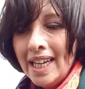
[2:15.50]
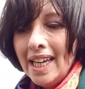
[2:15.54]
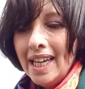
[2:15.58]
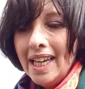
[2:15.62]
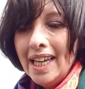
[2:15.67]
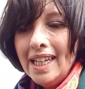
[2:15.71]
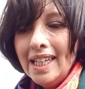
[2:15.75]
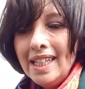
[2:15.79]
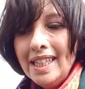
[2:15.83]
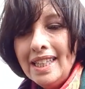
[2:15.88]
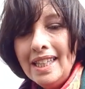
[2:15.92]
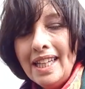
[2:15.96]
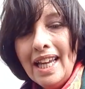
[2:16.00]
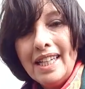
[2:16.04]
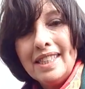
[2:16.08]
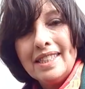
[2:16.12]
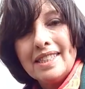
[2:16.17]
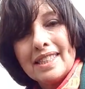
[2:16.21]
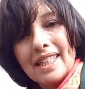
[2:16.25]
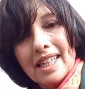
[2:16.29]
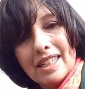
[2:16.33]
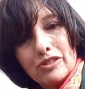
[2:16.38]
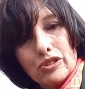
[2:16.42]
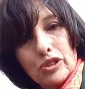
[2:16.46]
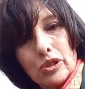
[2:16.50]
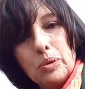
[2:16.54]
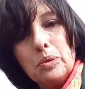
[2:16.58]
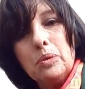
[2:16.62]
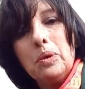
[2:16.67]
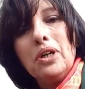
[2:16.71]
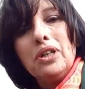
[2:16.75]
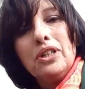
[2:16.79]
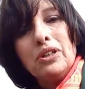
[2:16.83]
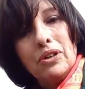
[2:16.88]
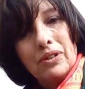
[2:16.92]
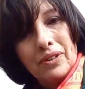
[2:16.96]
and I started to
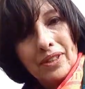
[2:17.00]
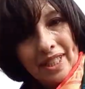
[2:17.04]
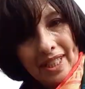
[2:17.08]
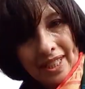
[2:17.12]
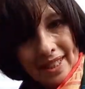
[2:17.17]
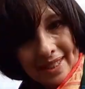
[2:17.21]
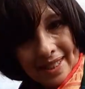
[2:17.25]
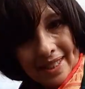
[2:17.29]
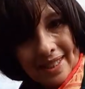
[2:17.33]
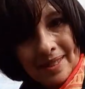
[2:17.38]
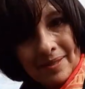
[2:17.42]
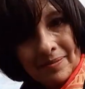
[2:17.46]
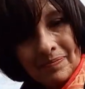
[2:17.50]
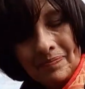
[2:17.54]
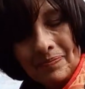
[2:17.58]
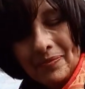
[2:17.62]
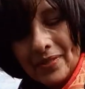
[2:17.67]
work on it.